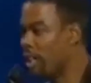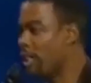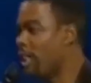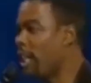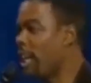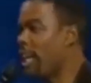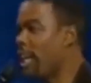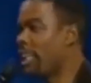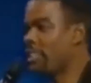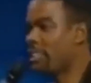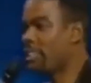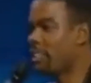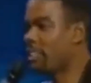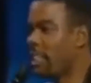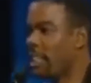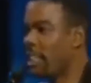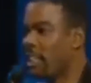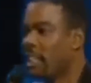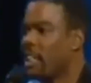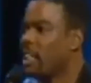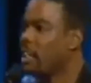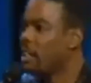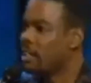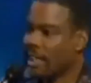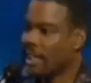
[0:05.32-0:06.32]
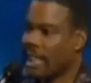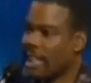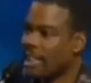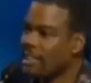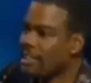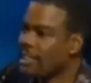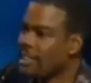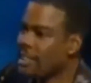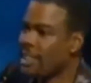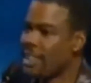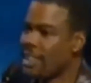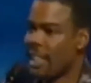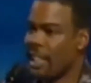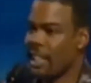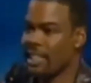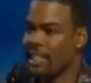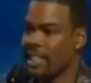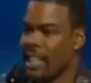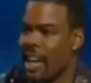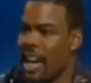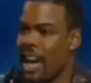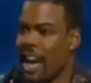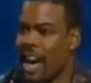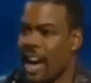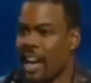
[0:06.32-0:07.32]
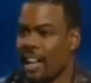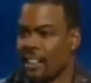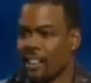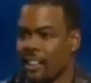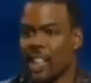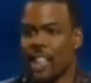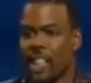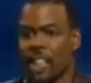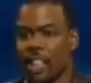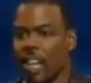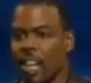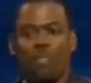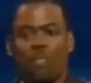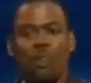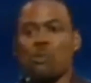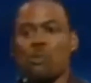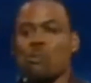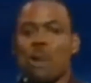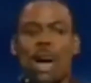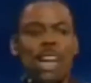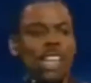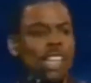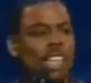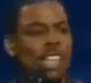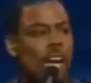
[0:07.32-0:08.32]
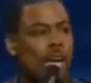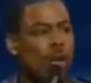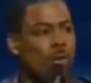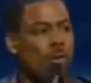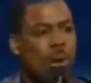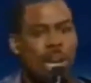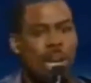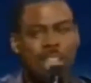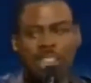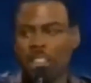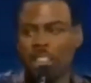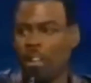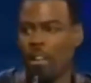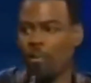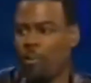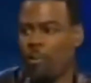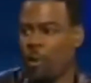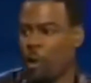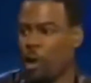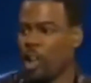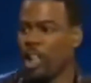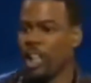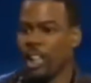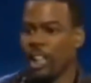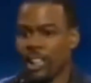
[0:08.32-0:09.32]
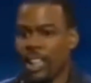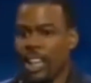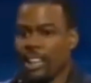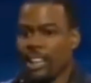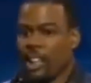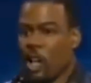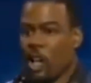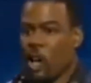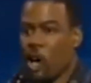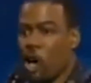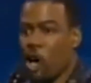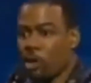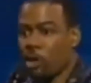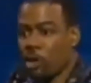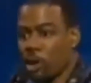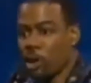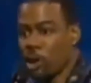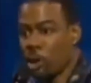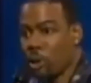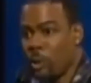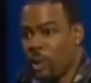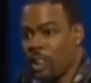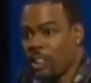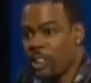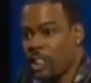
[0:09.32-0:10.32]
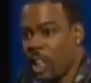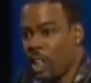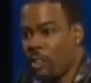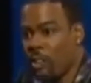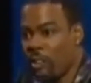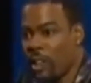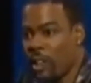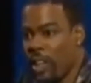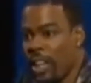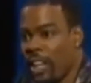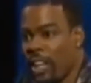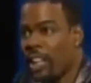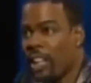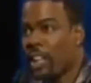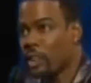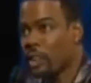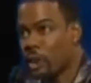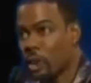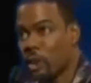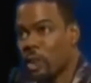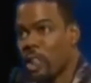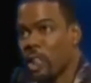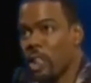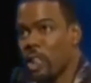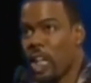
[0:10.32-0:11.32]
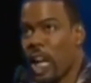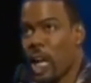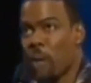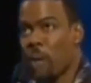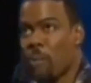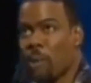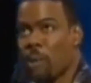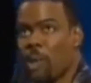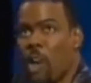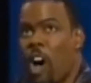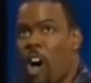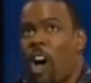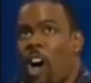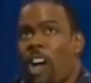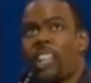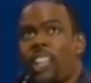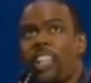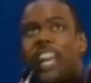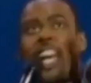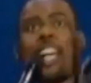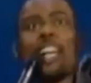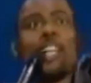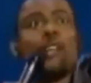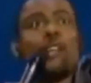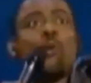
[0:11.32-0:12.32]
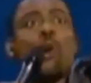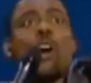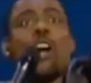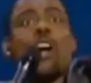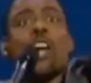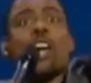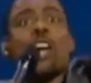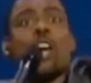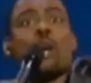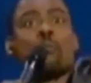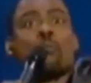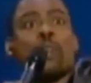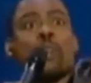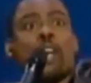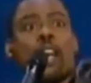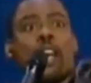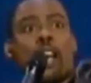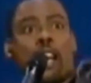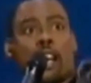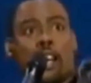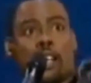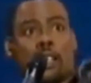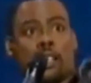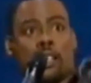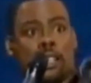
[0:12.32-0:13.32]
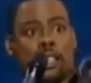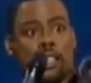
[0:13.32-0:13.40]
You can't sit Jay-Z near Nas. Everybody gotta watch out for. You got the Olsen twins over there, so then you gotta put R. Kelly way up there.